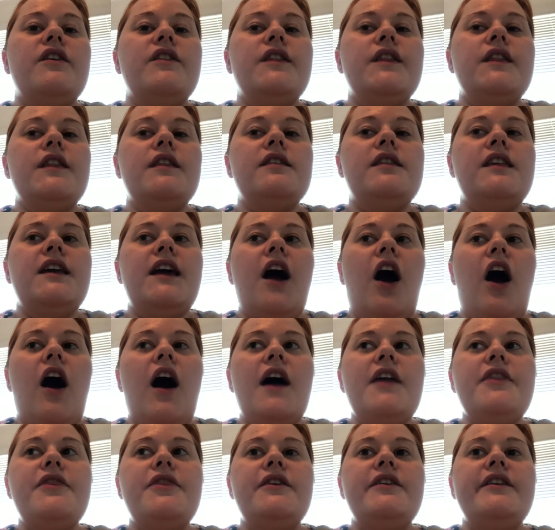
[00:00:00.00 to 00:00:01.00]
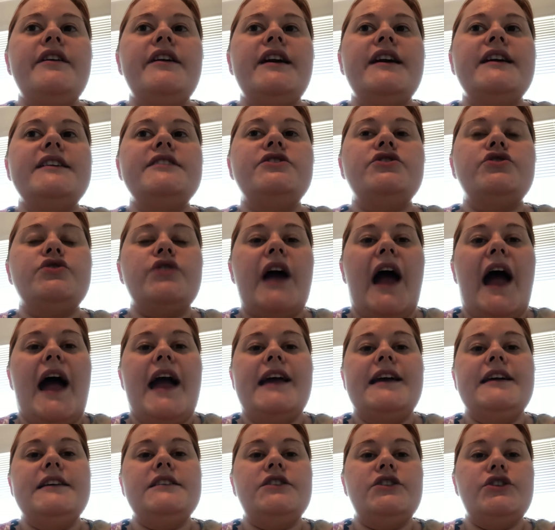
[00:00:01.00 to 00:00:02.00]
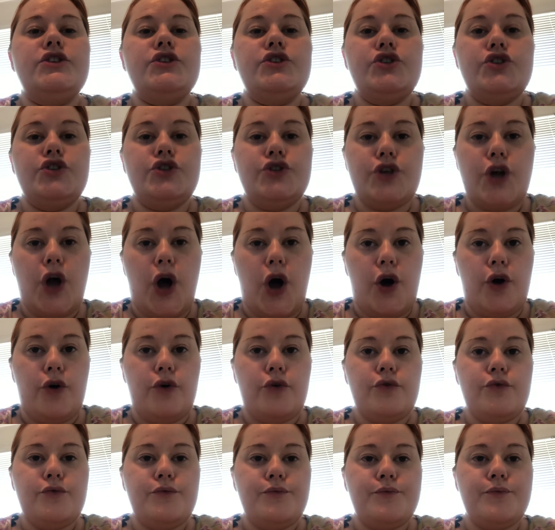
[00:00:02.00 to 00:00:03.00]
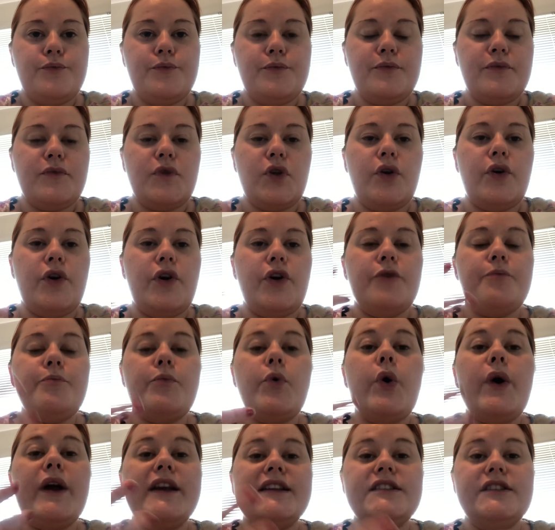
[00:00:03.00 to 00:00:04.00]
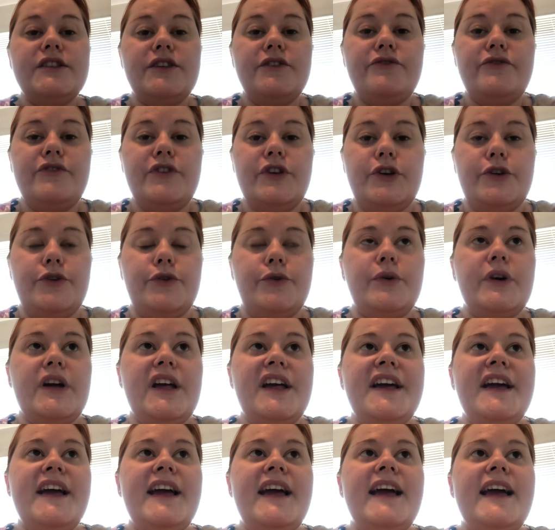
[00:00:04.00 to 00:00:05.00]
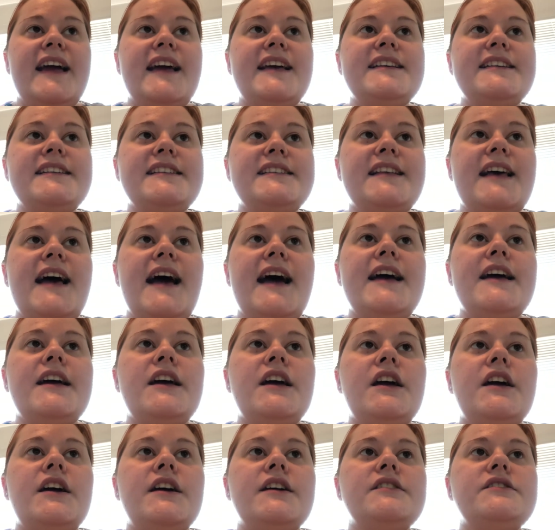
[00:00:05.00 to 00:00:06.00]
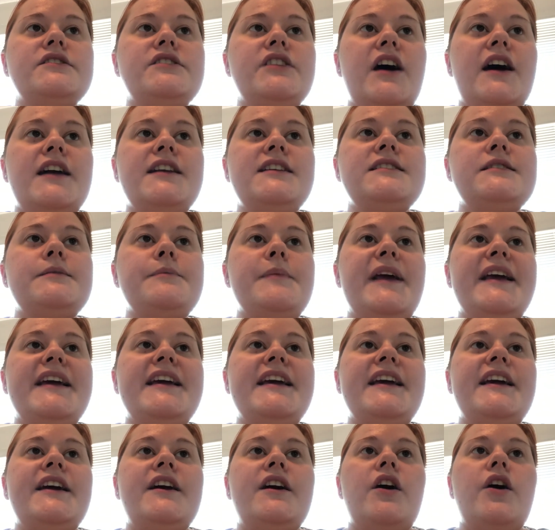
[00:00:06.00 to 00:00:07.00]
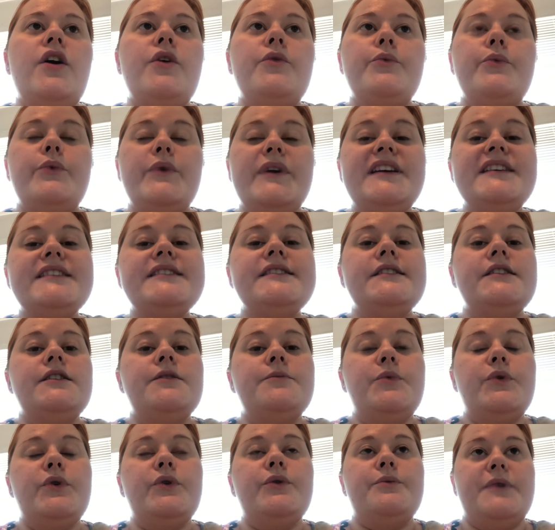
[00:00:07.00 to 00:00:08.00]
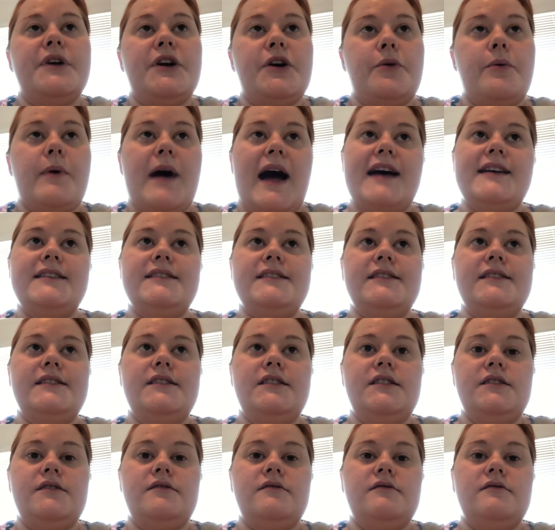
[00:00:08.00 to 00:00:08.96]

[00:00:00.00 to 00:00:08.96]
the author is trying to show, her point of view is that Zan is making a reasonable request